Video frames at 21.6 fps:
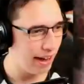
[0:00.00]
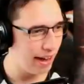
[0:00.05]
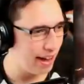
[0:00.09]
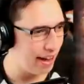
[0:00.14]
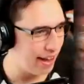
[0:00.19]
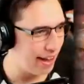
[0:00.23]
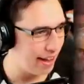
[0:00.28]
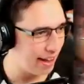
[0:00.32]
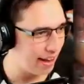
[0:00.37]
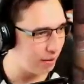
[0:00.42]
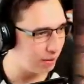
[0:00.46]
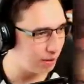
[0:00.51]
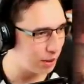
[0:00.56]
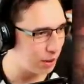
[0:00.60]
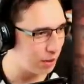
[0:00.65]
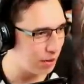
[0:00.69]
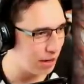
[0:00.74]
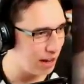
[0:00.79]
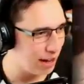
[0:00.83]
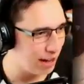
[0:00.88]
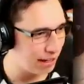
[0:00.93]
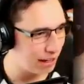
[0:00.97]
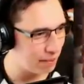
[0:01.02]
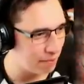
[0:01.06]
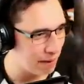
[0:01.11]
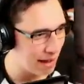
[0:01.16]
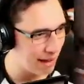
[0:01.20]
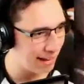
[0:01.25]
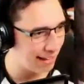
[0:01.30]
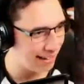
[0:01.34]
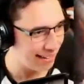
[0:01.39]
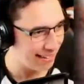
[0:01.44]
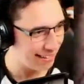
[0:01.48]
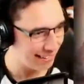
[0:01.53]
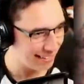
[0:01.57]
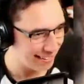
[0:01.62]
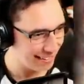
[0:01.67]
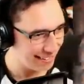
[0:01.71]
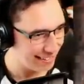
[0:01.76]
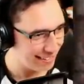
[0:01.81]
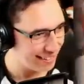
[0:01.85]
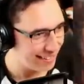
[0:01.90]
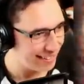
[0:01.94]
Hey, what's going on, little man?
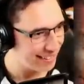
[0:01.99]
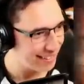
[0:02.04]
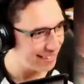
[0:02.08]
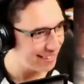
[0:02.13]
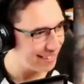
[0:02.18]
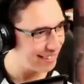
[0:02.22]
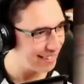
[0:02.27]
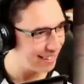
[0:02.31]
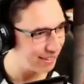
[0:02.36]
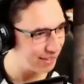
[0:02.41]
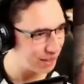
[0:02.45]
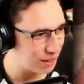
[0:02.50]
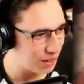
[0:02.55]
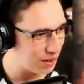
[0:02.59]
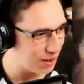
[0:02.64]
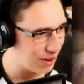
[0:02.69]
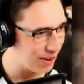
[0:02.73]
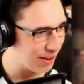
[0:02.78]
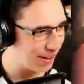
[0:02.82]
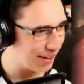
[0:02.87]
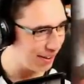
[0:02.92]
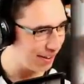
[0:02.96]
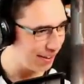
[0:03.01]
How's it going?